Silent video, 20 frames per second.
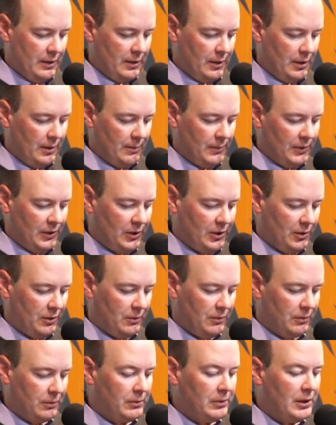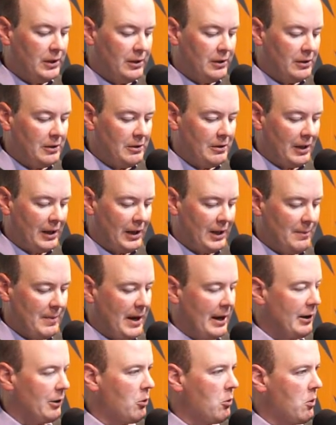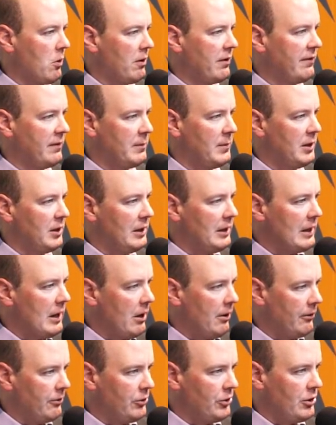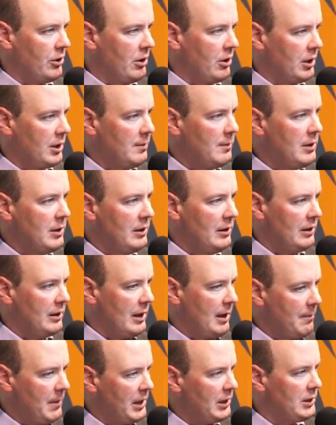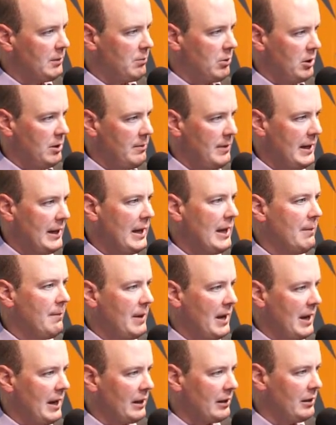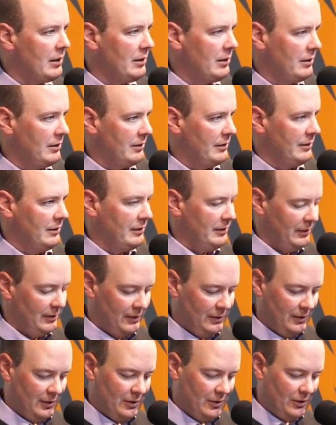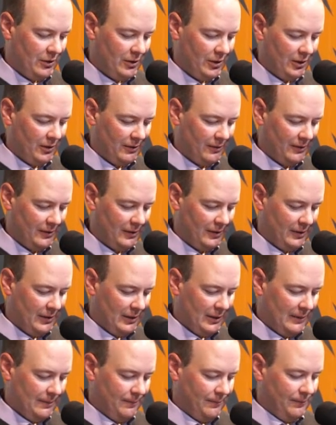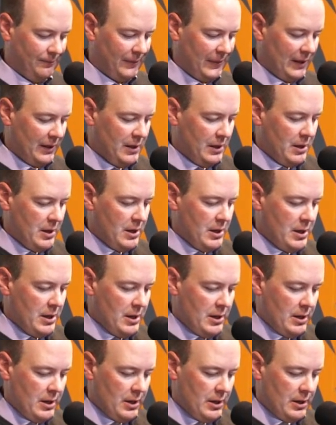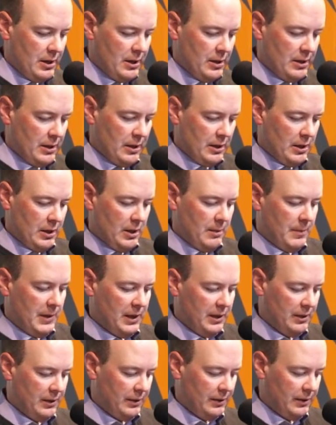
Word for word: Um, so you, you, think about a quarter of a million dollars in our community, that makes a pretty big impact. Yeah, absolutely so, it does. Um,